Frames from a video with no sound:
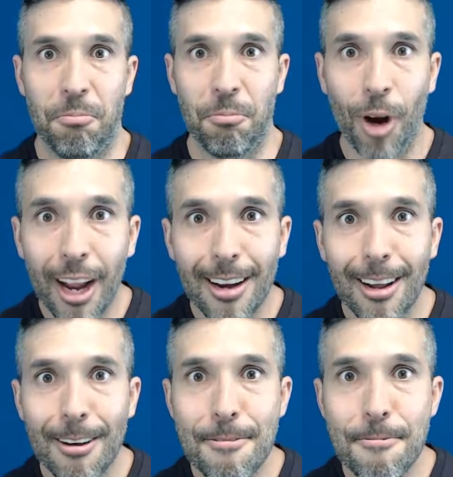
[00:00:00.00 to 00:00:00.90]
Right?
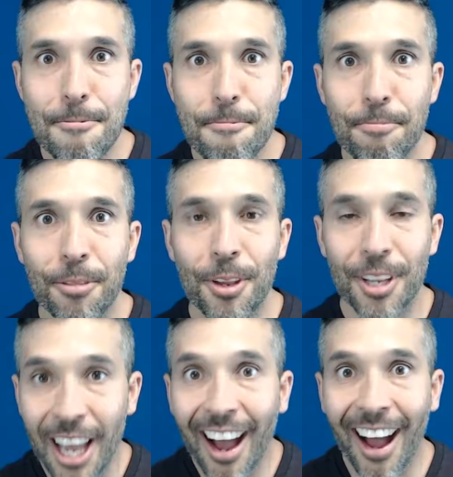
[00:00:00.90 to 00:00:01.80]

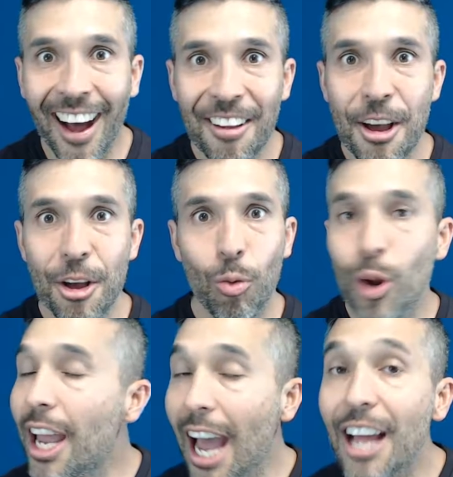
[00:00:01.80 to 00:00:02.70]
Yeah.
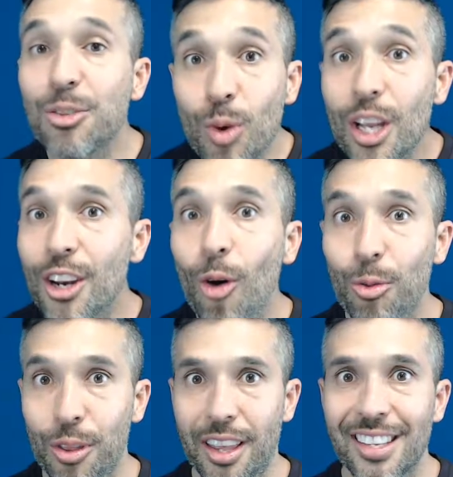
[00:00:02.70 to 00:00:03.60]
As we
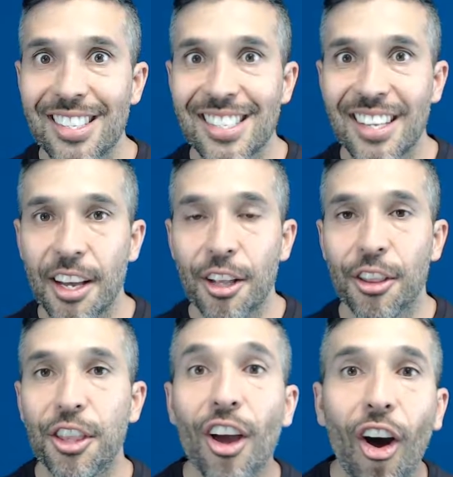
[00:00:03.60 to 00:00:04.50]
know this,
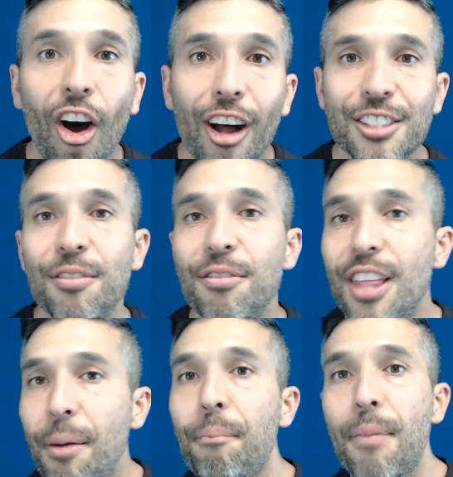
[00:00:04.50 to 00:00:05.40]
the odds of
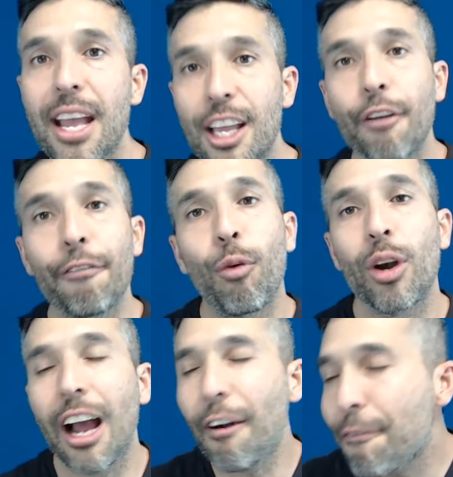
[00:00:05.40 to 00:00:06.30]
them making a
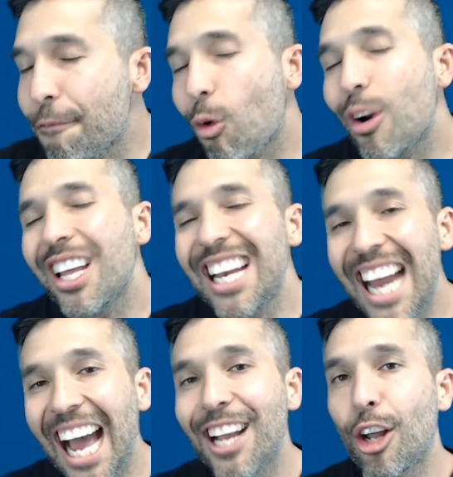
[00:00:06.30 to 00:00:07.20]

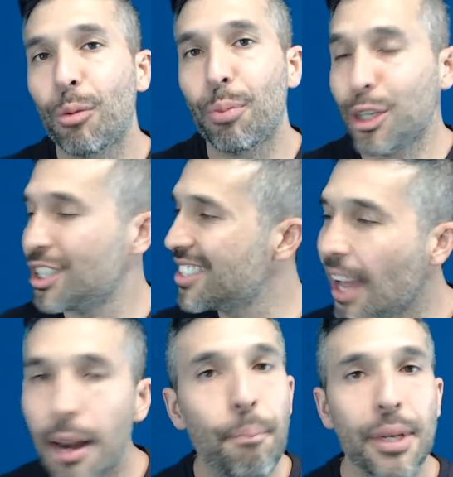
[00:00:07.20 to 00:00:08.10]
$49 purchase,
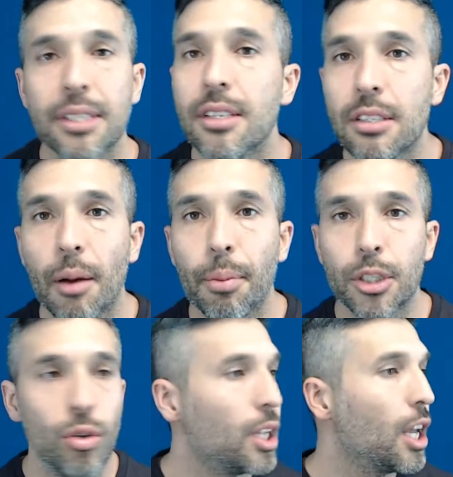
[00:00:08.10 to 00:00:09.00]
not a business
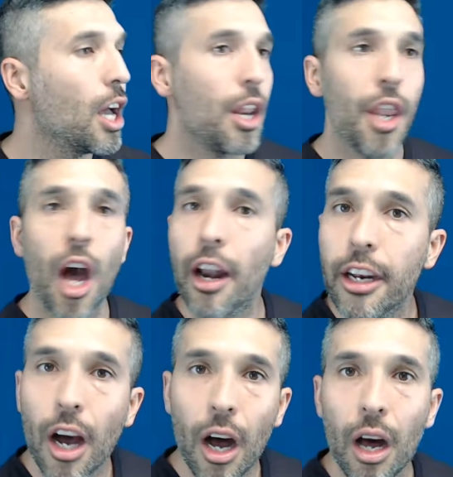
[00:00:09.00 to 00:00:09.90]
opportunity, not
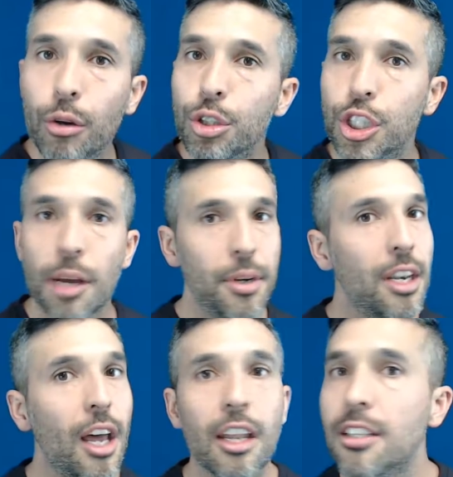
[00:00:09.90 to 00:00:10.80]
an auto ship,
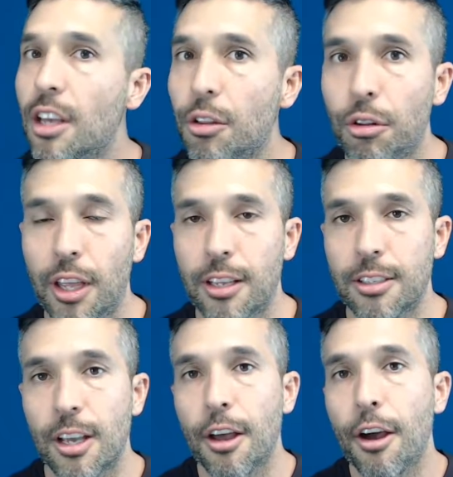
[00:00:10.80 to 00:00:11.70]
none of these other
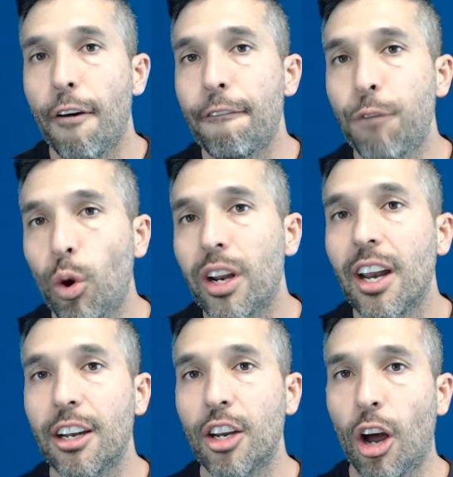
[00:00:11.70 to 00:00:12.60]
things,
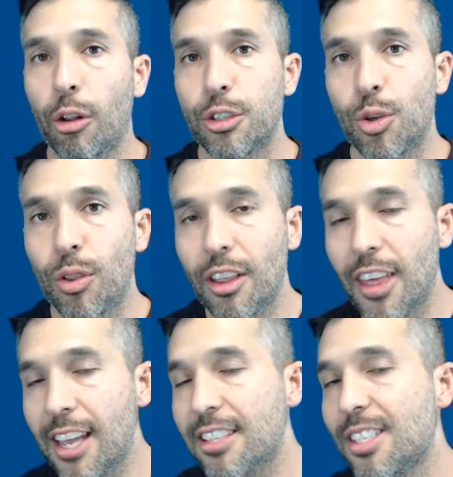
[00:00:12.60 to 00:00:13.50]
$49 so that
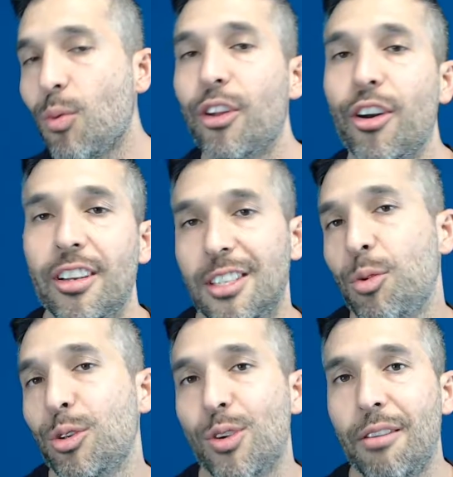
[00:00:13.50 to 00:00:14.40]
they could see whether or not
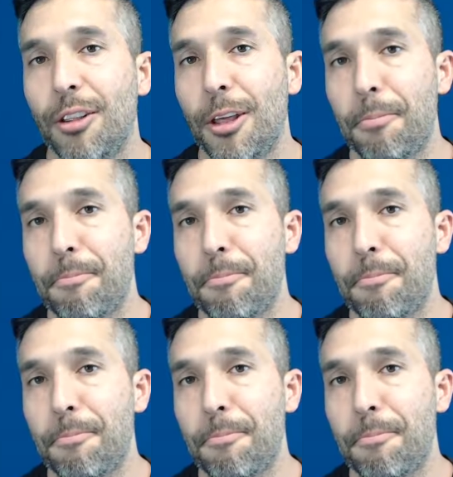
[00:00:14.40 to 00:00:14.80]
Ximo is right for them.